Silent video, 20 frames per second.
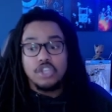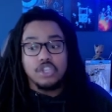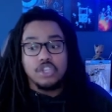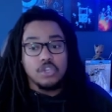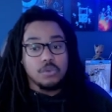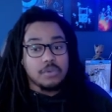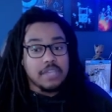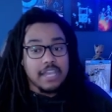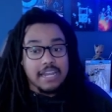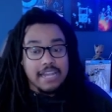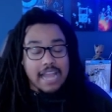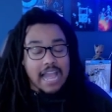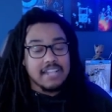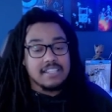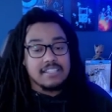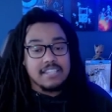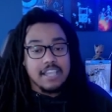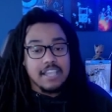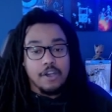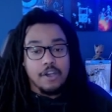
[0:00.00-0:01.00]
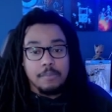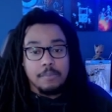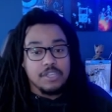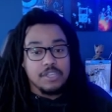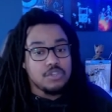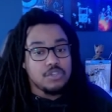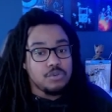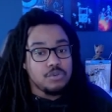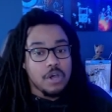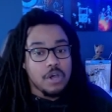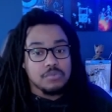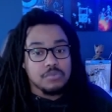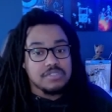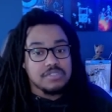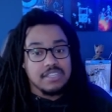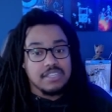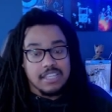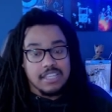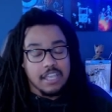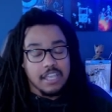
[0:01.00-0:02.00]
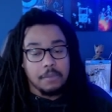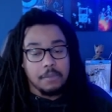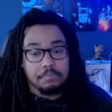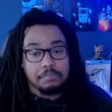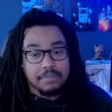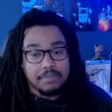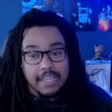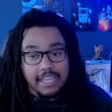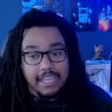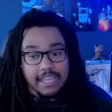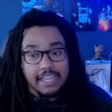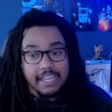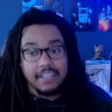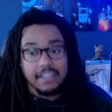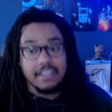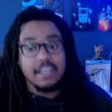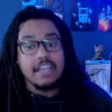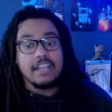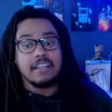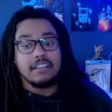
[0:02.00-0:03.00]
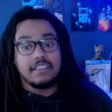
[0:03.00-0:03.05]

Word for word: You cannot tell me you don't see him playing